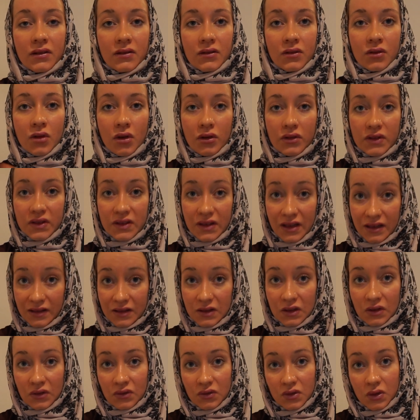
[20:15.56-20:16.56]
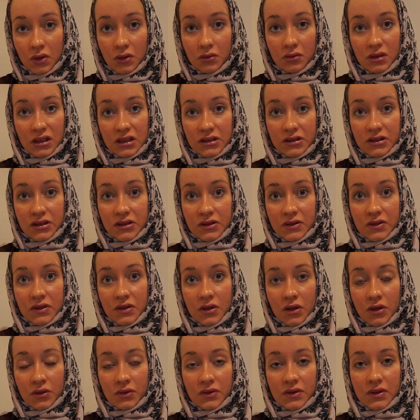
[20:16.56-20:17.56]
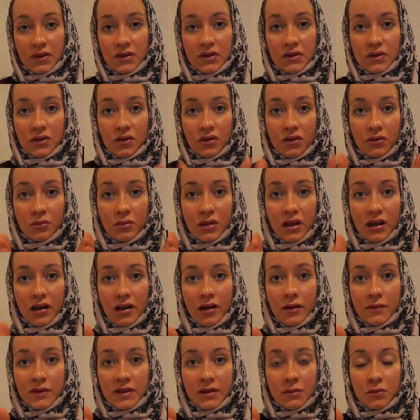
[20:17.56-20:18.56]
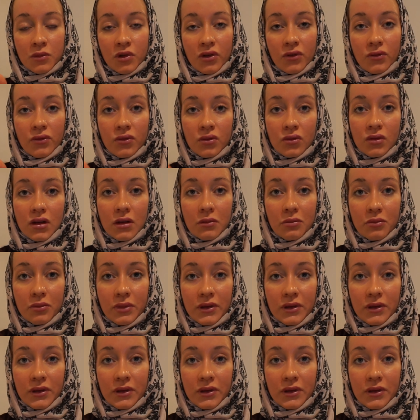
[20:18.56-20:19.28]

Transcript: not sets of knowledges, you know, so it sort of becomes a more fuller